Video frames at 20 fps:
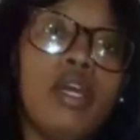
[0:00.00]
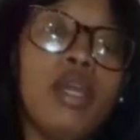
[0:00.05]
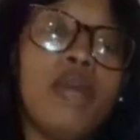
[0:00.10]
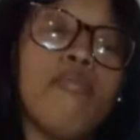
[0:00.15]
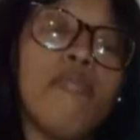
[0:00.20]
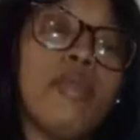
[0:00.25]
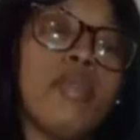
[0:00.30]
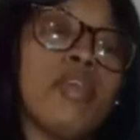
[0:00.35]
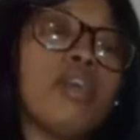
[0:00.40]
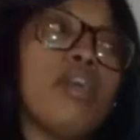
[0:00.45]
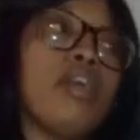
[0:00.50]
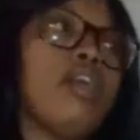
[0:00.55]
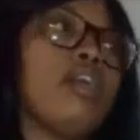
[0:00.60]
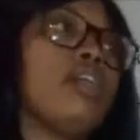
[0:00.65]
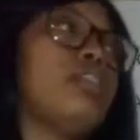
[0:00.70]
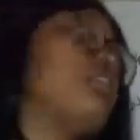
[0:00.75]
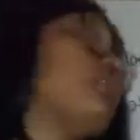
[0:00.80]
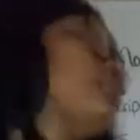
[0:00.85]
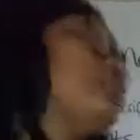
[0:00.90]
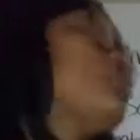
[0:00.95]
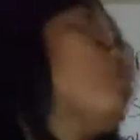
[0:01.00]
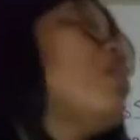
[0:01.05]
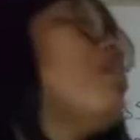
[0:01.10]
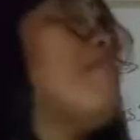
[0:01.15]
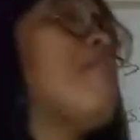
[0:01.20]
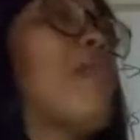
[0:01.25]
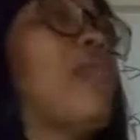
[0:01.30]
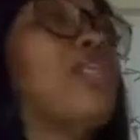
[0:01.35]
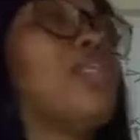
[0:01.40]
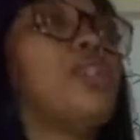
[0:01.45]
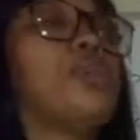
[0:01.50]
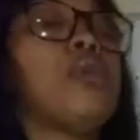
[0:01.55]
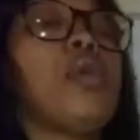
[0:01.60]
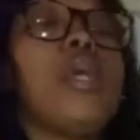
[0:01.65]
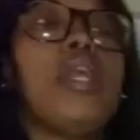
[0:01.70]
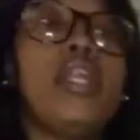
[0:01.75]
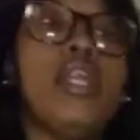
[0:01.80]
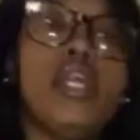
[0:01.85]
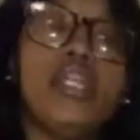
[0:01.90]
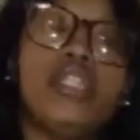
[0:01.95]
because my
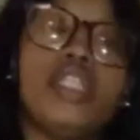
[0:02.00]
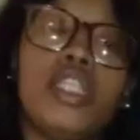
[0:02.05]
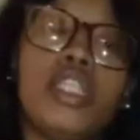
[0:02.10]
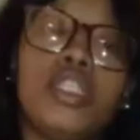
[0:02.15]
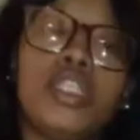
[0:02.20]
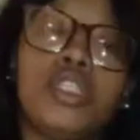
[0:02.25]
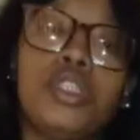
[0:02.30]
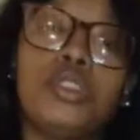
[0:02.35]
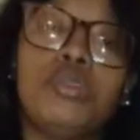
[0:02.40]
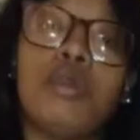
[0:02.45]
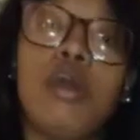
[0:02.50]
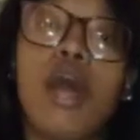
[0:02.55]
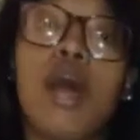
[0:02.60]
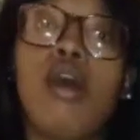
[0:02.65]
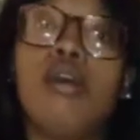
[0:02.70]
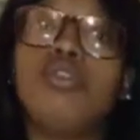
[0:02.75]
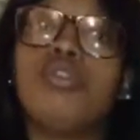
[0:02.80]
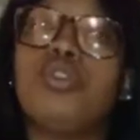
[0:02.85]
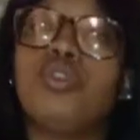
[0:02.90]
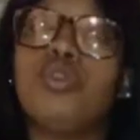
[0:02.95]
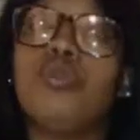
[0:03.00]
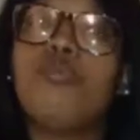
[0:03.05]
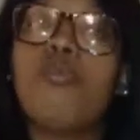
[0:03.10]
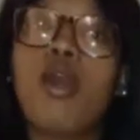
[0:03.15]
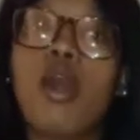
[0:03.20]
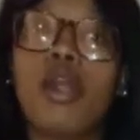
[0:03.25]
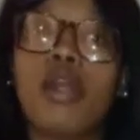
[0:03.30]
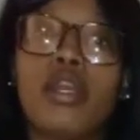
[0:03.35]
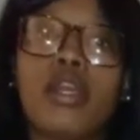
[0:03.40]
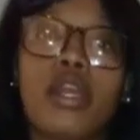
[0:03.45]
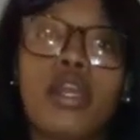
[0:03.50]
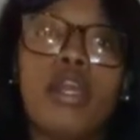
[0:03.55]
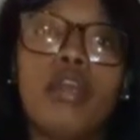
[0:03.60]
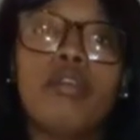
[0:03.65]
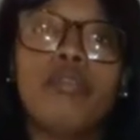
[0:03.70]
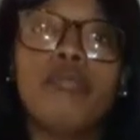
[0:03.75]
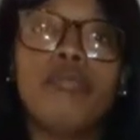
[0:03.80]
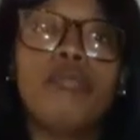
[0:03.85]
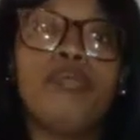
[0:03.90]
training teaches you how to market